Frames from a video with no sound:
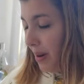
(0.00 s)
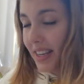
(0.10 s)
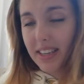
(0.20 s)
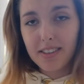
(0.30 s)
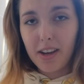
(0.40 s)

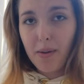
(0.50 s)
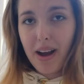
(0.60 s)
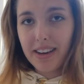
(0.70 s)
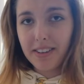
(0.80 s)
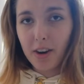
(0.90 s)
Please go
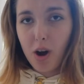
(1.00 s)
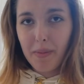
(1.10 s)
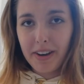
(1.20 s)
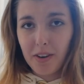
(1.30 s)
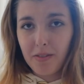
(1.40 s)
ahead and
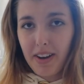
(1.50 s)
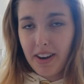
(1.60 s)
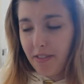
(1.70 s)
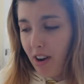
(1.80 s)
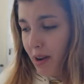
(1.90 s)
comment your
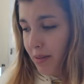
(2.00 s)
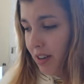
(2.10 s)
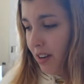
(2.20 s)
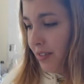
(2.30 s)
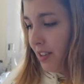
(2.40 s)
favourite, I would
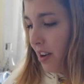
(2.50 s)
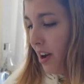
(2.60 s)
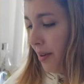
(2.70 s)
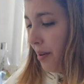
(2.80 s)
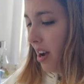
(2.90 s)
love to
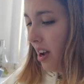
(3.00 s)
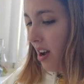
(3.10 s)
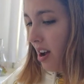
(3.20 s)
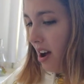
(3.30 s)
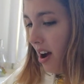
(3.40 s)
know.
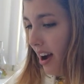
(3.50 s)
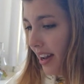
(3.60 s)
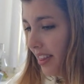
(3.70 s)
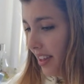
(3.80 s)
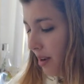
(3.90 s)

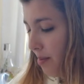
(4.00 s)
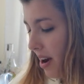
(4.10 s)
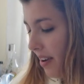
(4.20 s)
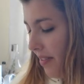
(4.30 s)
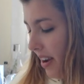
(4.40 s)
I think
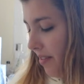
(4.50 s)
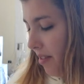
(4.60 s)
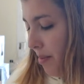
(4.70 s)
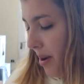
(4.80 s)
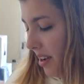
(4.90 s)
my
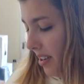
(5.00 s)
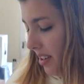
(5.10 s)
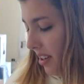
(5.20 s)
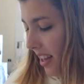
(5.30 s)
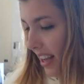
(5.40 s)
favourite
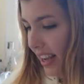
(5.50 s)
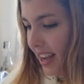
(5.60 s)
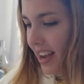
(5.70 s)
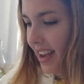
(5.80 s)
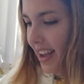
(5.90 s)
personally
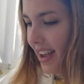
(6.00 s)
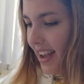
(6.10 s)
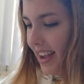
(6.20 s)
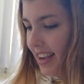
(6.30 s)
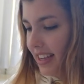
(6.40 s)

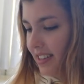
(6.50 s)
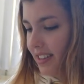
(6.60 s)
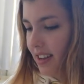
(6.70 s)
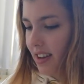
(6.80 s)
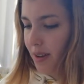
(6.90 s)
is